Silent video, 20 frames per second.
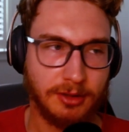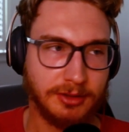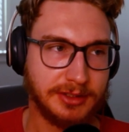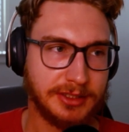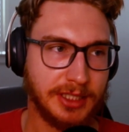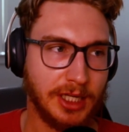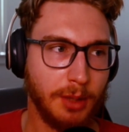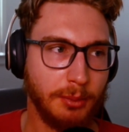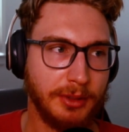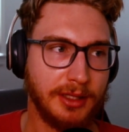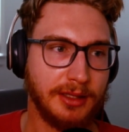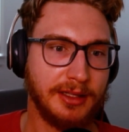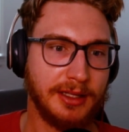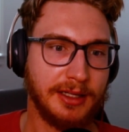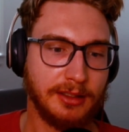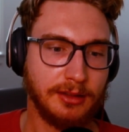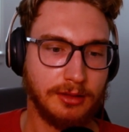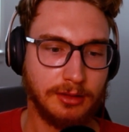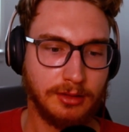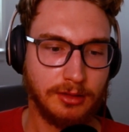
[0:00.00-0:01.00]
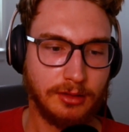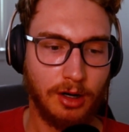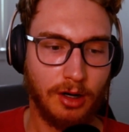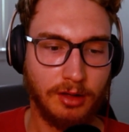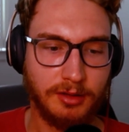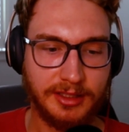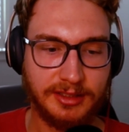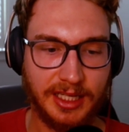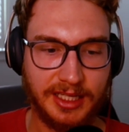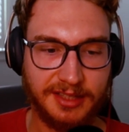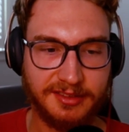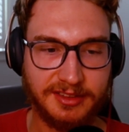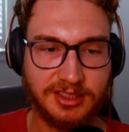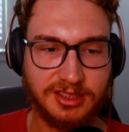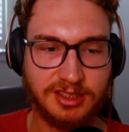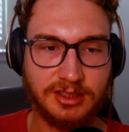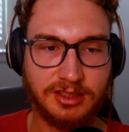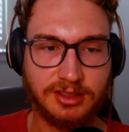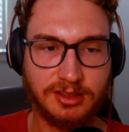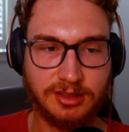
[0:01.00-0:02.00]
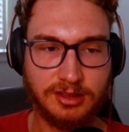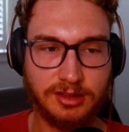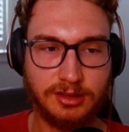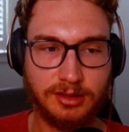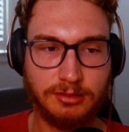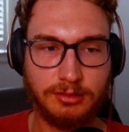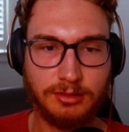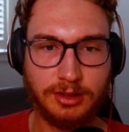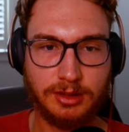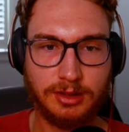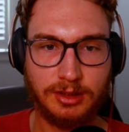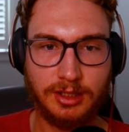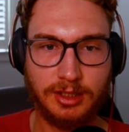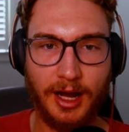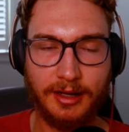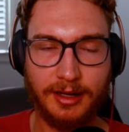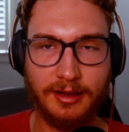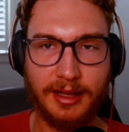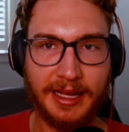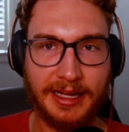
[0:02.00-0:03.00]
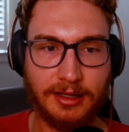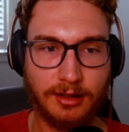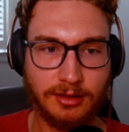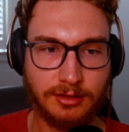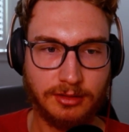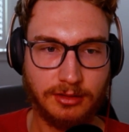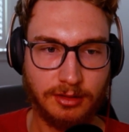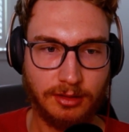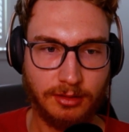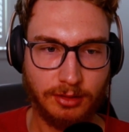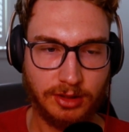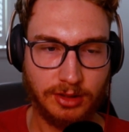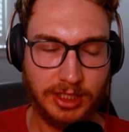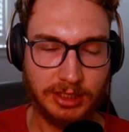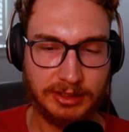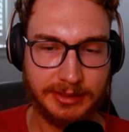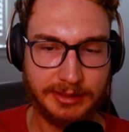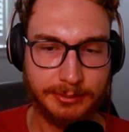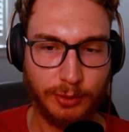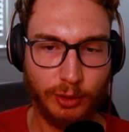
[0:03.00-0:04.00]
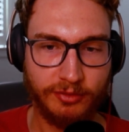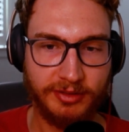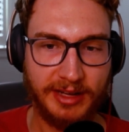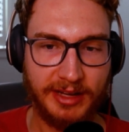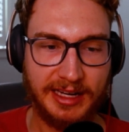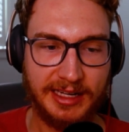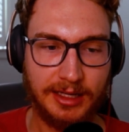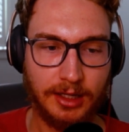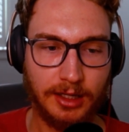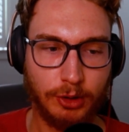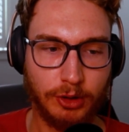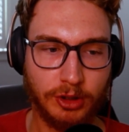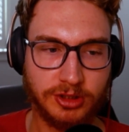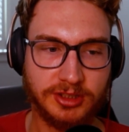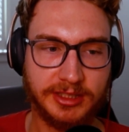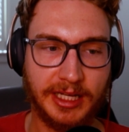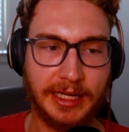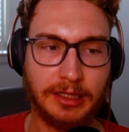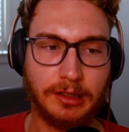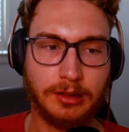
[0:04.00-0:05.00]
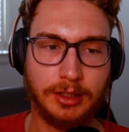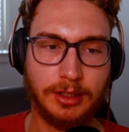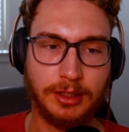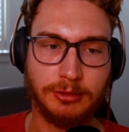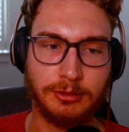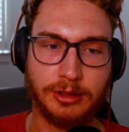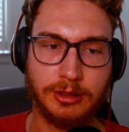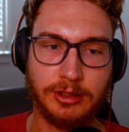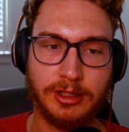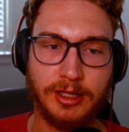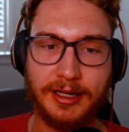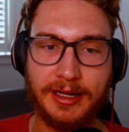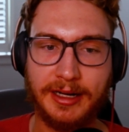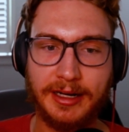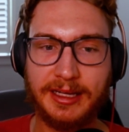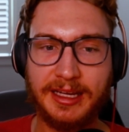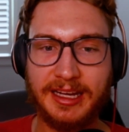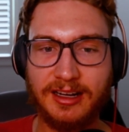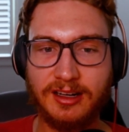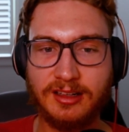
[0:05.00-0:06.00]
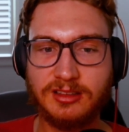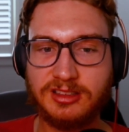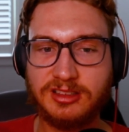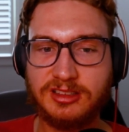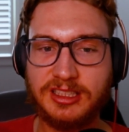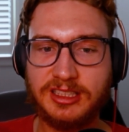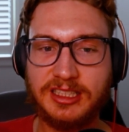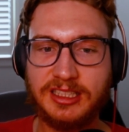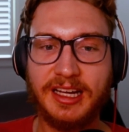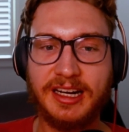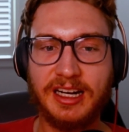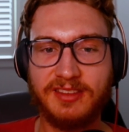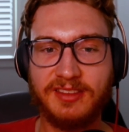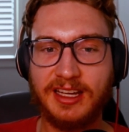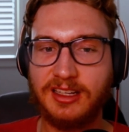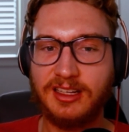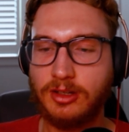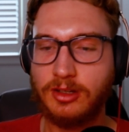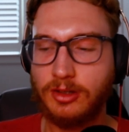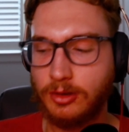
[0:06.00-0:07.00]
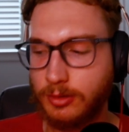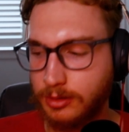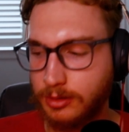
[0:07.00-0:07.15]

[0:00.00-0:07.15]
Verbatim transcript: tell me that Harley Davidson has got like Dylan Mulvaney on a motorcycle. Oh God, I can't unsee that if they do.